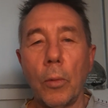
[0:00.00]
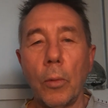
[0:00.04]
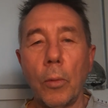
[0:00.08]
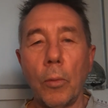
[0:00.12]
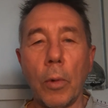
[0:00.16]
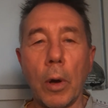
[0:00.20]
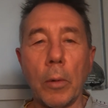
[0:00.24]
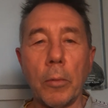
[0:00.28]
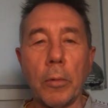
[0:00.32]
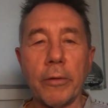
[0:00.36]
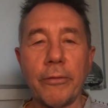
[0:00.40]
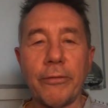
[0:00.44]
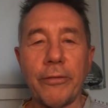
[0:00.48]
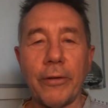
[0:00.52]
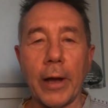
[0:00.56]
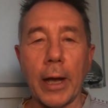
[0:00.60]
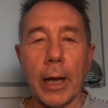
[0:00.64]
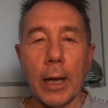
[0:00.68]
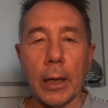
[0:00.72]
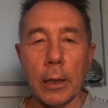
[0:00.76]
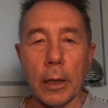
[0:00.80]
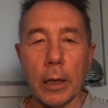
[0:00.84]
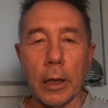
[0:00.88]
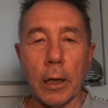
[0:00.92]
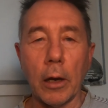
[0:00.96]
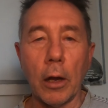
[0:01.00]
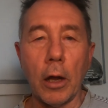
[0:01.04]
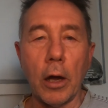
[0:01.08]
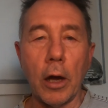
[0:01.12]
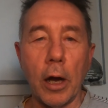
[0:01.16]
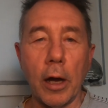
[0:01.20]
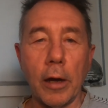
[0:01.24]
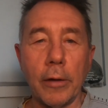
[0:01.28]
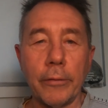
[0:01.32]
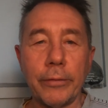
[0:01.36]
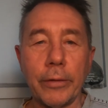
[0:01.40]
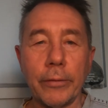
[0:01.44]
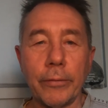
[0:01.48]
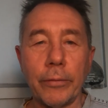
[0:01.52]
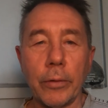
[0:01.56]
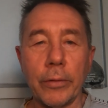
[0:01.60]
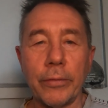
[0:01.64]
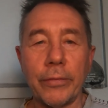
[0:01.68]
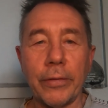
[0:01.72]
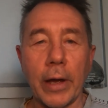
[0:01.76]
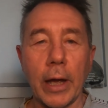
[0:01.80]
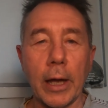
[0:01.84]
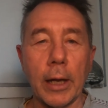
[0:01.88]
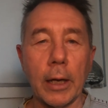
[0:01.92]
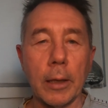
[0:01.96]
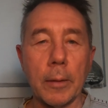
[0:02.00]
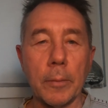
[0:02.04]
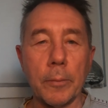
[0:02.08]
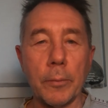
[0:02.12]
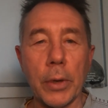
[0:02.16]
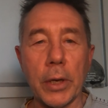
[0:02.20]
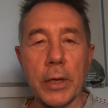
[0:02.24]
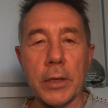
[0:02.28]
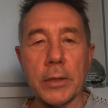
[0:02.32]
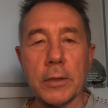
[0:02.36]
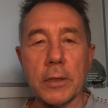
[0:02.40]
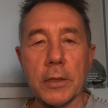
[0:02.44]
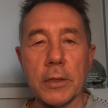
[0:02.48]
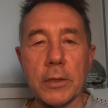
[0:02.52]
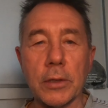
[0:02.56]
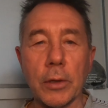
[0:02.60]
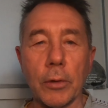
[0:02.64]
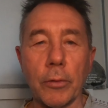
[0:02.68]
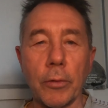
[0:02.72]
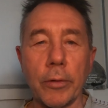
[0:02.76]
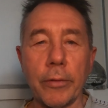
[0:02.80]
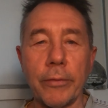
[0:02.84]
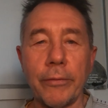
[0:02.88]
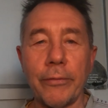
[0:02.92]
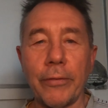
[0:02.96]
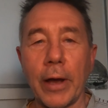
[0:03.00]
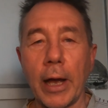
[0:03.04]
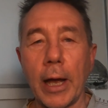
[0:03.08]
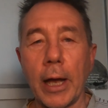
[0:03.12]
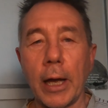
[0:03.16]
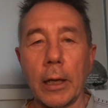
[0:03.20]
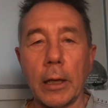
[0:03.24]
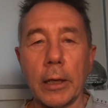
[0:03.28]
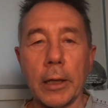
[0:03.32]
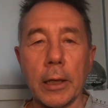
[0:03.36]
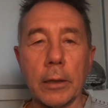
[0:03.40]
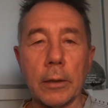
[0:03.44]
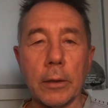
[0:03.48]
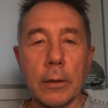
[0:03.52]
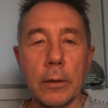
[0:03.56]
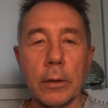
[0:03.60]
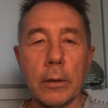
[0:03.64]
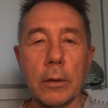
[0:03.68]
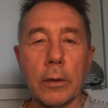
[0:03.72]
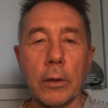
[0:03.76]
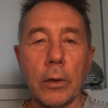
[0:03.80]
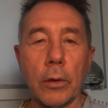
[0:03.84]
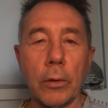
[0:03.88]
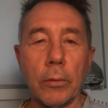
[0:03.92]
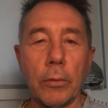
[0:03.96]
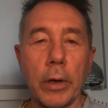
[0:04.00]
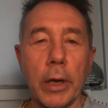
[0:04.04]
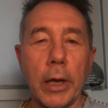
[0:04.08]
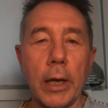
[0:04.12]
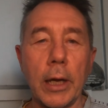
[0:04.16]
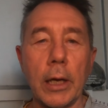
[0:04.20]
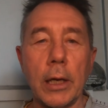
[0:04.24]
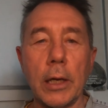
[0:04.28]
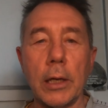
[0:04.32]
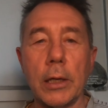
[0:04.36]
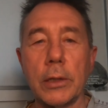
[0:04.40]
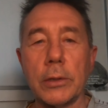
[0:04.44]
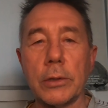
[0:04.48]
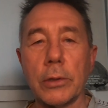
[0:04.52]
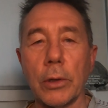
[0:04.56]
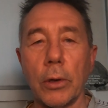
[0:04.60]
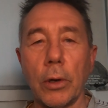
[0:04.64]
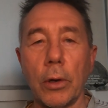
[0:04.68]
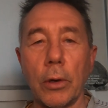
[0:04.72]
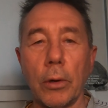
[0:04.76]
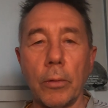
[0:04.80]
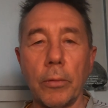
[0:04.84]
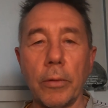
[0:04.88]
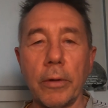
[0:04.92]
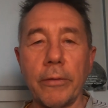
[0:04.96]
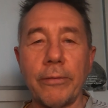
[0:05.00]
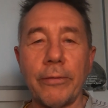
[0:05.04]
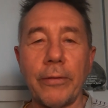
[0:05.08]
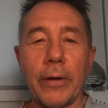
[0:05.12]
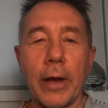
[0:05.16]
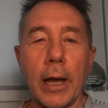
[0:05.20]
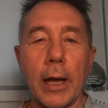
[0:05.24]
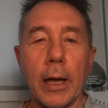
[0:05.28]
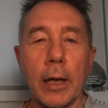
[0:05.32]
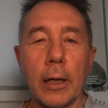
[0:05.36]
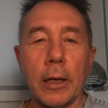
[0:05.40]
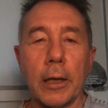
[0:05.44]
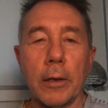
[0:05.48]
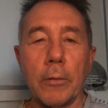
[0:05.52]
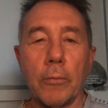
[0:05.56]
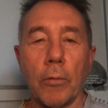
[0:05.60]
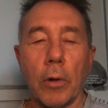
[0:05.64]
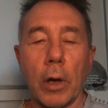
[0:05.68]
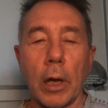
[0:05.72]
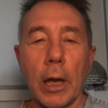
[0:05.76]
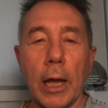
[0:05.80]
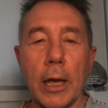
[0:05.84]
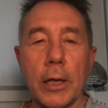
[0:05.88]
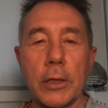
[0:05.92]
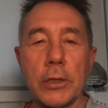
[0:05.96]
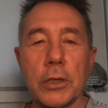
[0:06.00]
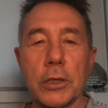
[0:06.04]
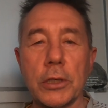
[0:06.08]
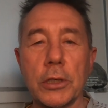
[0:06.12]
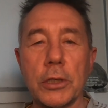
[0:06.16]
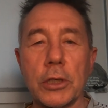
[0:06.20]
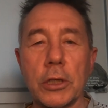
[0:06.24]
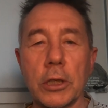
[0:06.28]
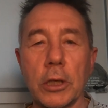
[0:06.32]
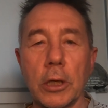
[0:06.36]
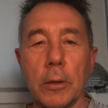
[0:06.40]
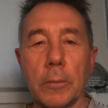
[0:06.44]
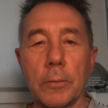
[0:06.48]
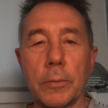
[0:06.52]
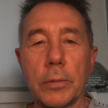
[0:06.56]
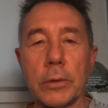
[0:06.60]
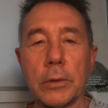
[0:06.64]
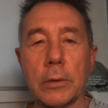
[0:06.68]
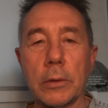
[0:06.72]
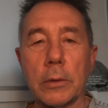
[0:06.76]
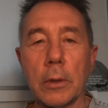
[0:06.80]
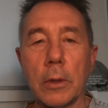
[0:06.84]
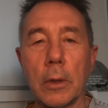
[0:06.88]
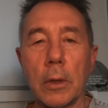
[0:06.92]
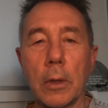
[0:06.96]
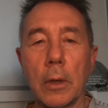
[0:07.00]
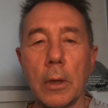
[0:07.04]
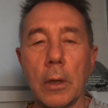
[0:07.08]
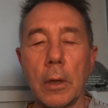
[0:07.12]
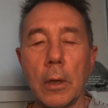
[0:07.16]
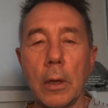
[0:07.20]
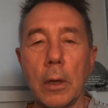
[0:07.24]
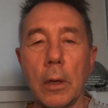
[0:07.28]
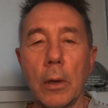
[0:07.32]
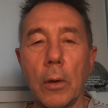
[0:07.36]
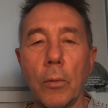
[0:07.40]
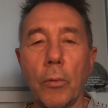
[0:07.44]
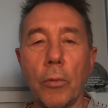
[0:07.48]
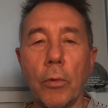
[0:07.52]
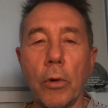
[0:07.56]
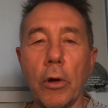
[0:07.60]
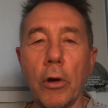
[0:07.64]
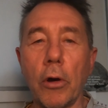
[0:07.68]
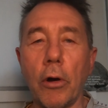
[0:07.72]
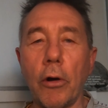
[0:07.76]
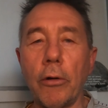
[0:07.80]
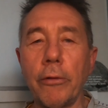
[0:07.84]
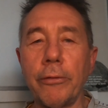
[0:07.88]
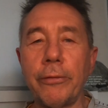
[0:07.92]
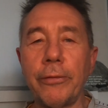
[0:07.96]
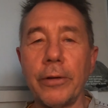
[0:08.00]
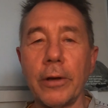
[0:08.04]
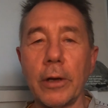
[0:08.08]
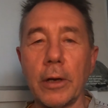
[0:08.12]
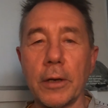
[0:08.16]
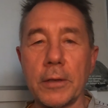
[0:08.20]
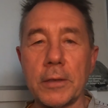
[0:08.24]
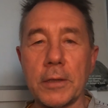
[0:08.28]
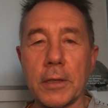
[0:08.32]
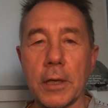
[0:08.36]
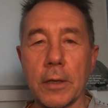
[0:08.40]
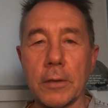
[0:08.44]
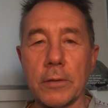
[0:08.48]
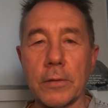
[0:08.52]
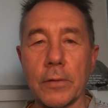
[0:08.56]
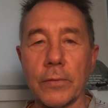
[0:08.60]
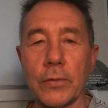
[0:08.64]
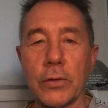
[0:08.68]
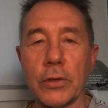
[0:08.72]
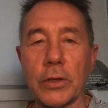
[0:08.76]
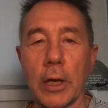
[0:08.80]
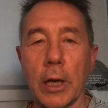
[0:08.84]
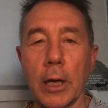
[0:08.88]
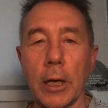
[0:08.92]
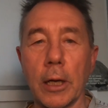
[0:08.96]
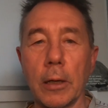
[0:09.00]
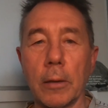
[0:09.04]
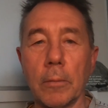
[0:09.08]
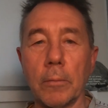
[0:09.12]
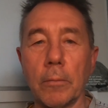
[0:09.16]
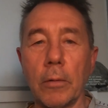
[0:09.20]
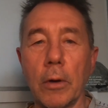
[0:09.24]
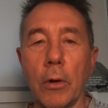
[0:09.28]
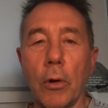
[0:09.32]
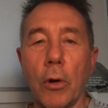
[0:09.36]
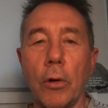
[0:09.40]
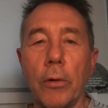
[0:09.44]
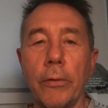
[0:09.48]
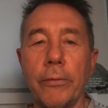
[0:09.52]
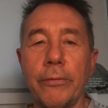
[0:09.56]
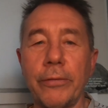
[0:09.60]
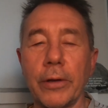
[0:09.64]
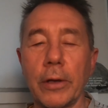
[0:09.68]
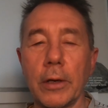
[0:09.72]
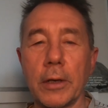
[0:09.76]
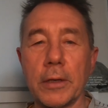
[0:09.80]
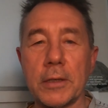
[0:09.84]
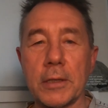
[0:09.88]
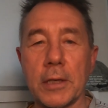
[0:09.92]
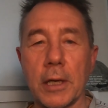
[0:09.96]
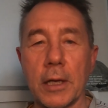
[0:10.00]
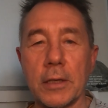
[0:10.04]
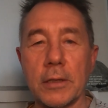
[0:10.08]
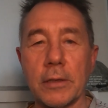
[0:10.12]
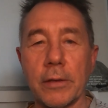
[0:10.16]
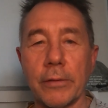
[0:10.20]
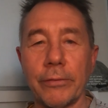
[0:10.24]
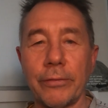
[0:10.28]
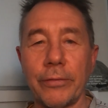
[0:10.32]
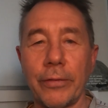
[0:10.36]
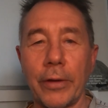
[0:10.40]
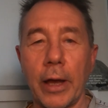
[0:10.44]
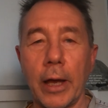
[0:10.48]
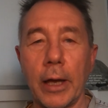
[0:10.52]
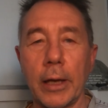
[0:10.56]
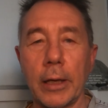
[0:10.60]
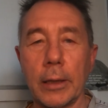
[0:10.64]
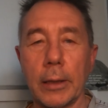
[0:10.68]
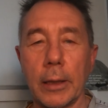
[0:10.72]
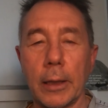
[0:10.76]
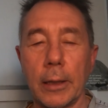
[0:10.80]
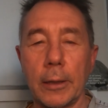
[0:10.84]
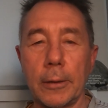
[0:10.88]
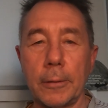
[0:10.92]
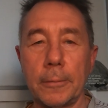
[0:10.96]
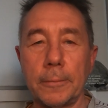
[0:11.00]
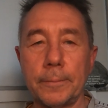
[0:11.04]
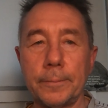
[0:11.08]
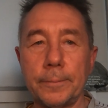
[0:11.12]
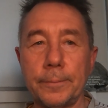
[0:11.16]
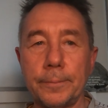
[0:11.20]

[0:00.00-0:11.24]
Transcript: When we fail in life, if we fail in business, or we fail in careers, or we fail in relationships, we all feel a sense of shame. We all feel a sense of failure.